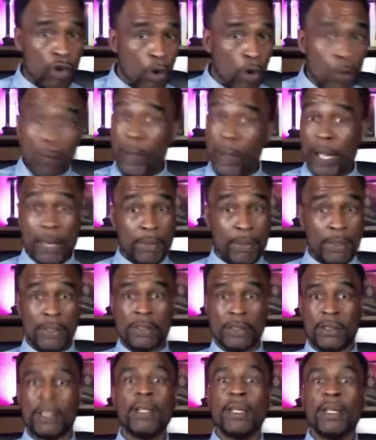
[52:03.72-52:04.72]
no
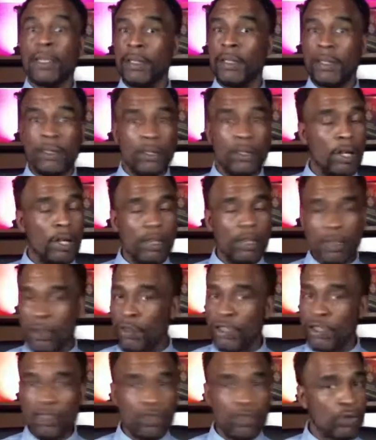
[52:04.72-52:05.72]
whammies, no,
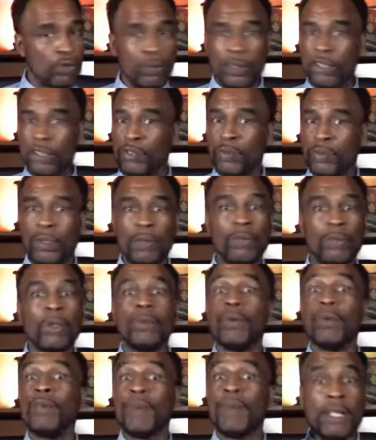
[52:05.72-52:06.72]
going into
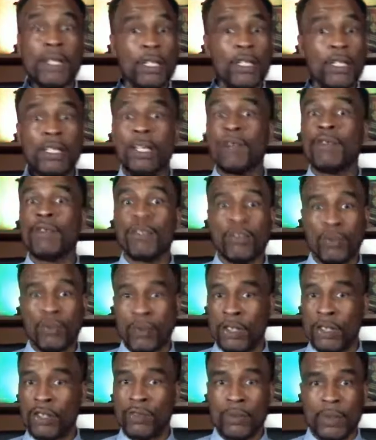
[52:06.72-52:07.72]
2021, we've had enough in
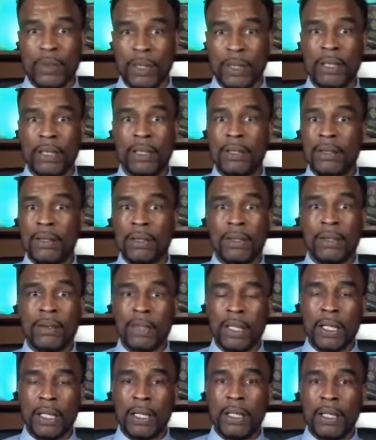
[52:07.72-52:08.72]
2020.
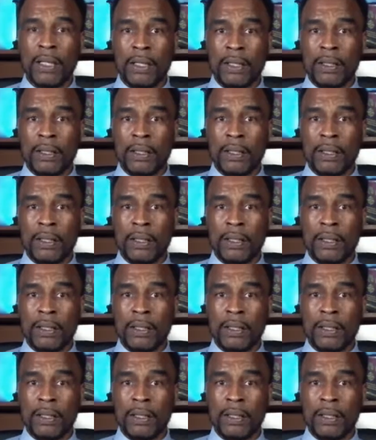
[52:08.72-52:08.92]
Okay?